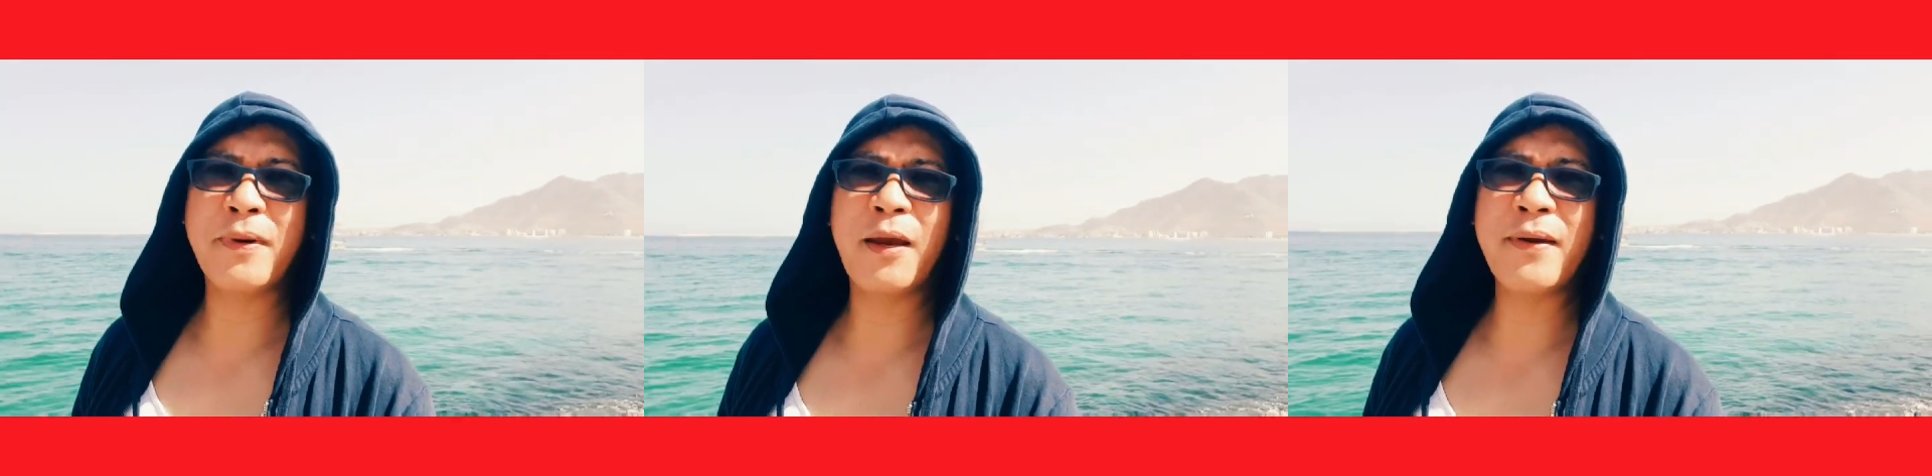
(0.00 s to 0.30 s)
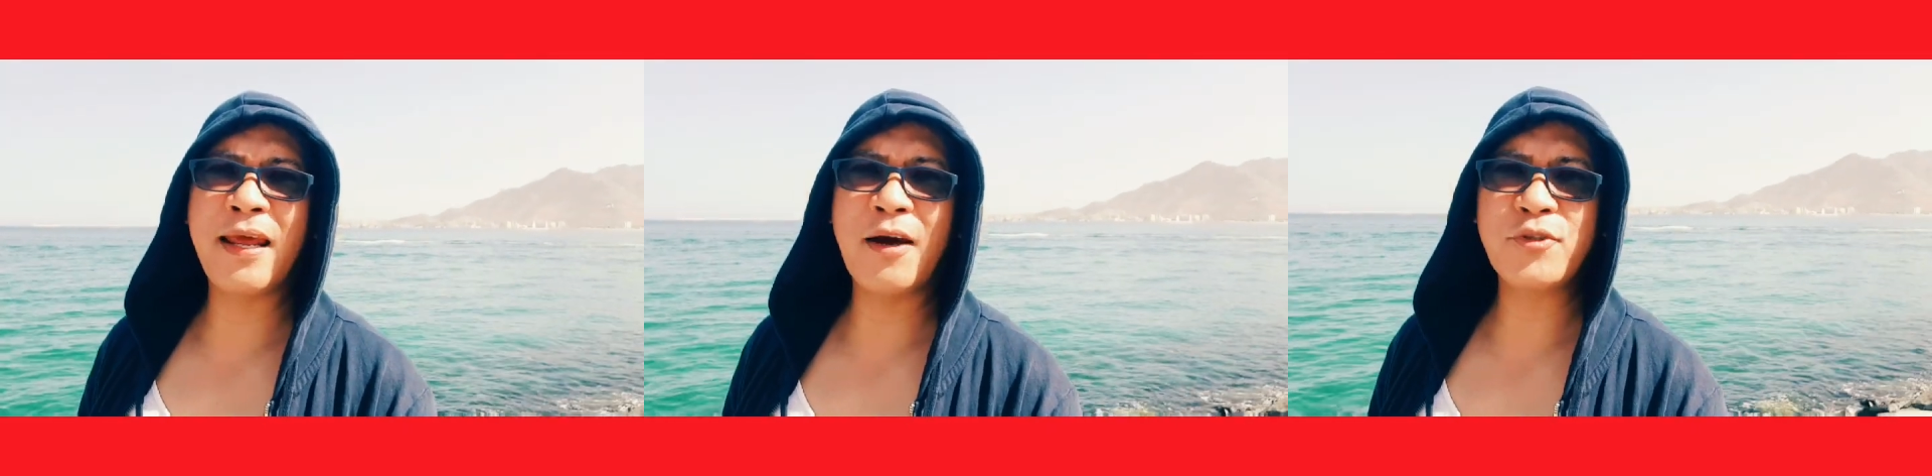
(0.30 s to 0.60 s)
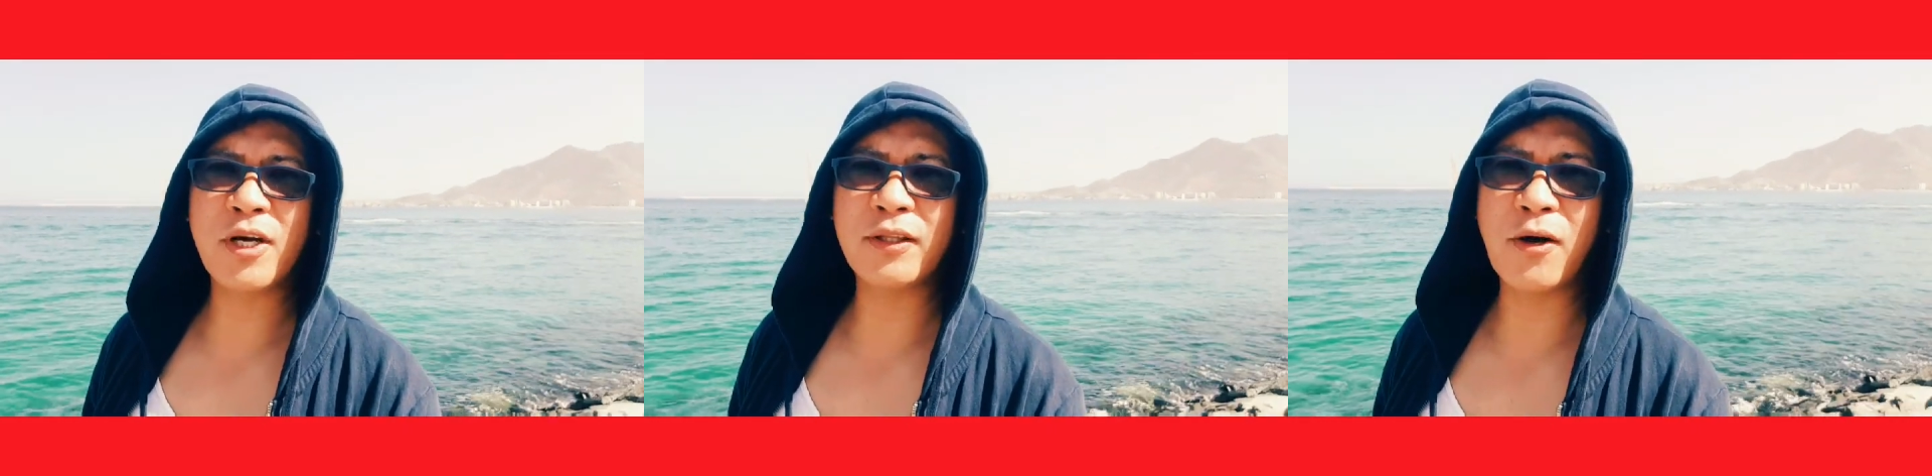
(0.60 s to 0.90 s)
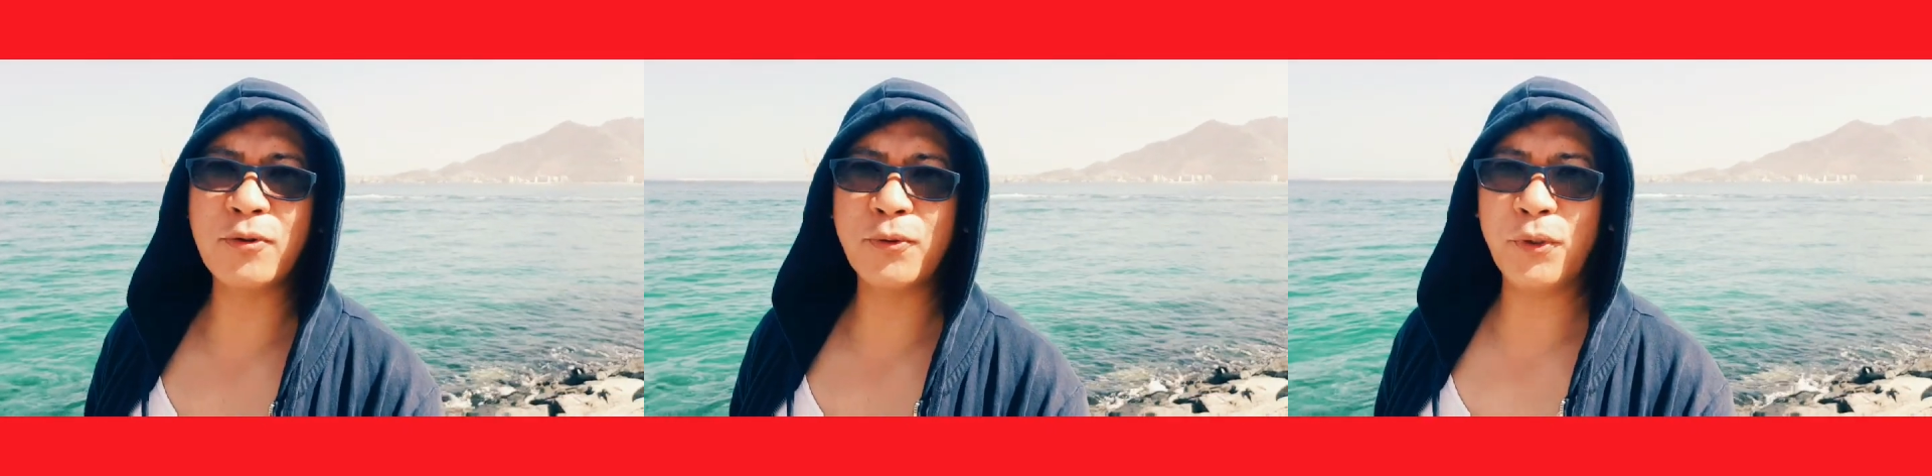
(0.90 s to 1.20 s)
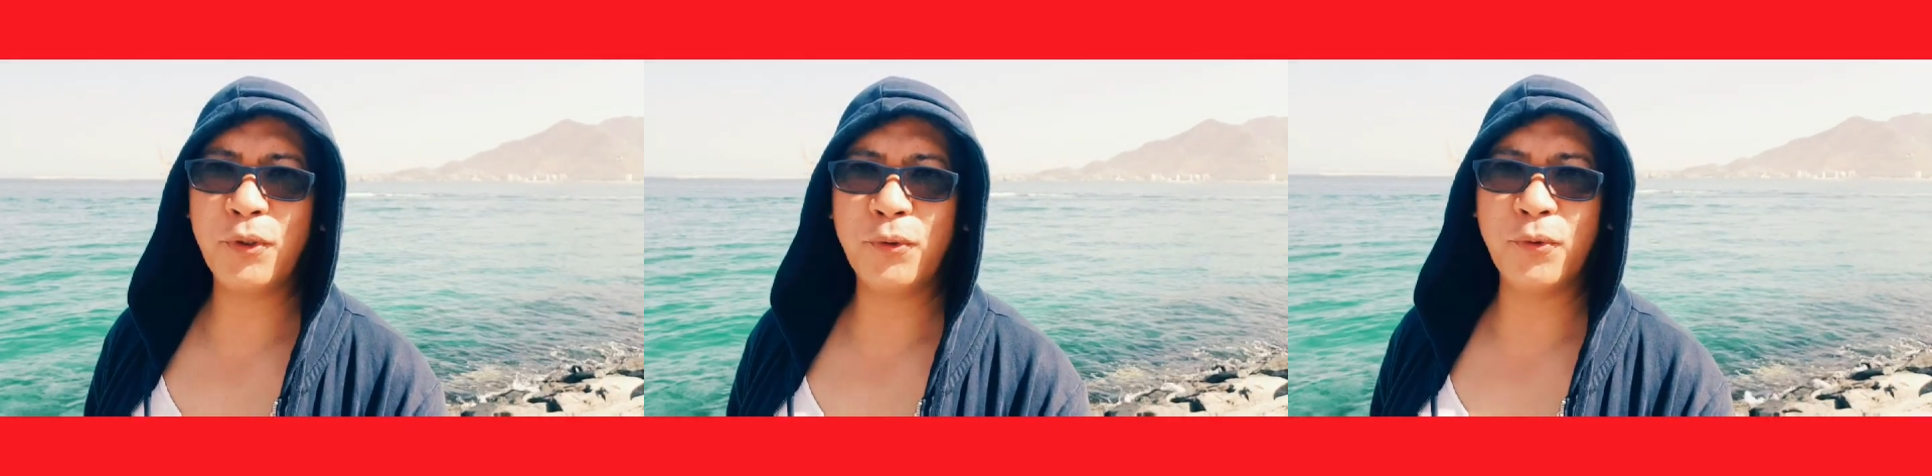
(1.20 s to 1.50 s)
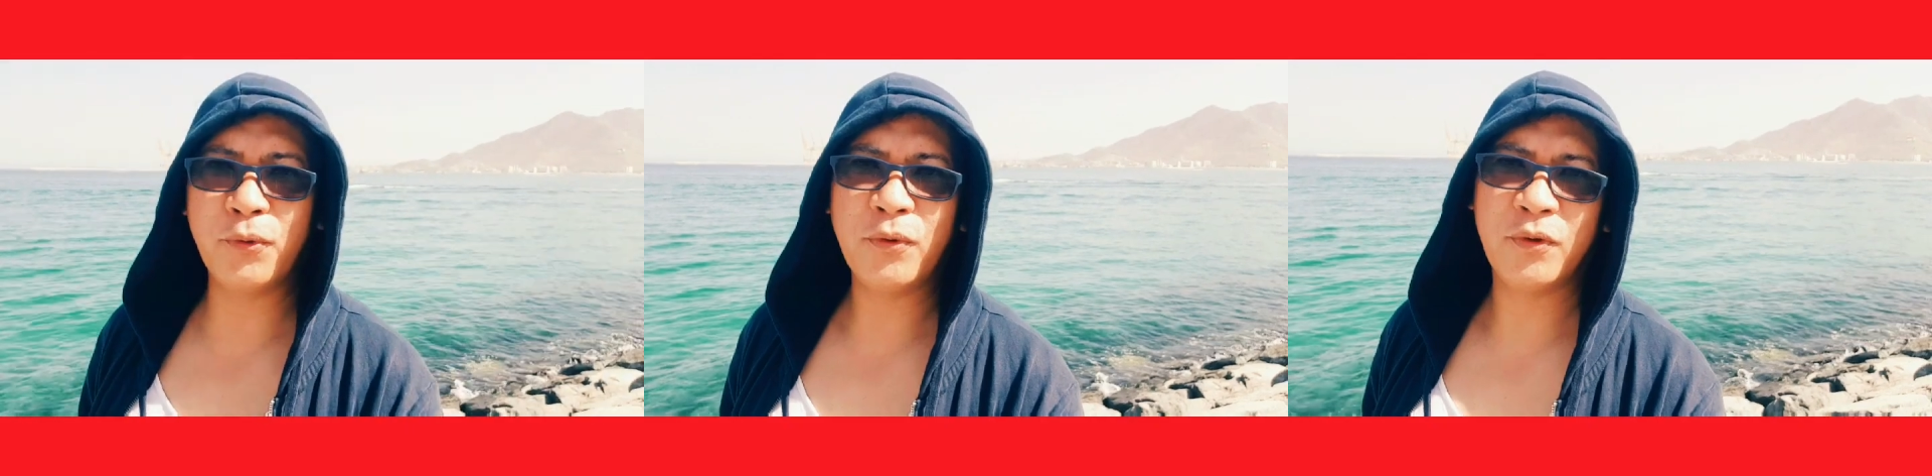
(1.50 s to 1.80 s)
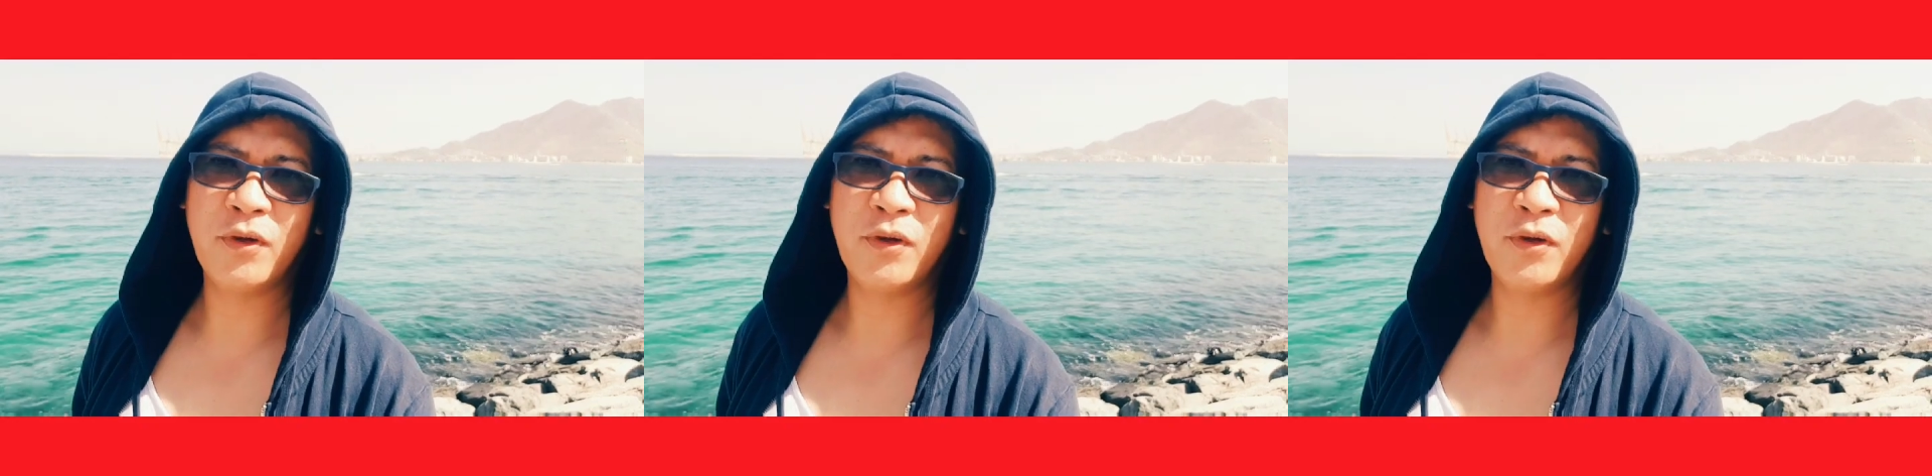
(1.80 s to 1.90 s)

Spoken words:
mega love shout out to you,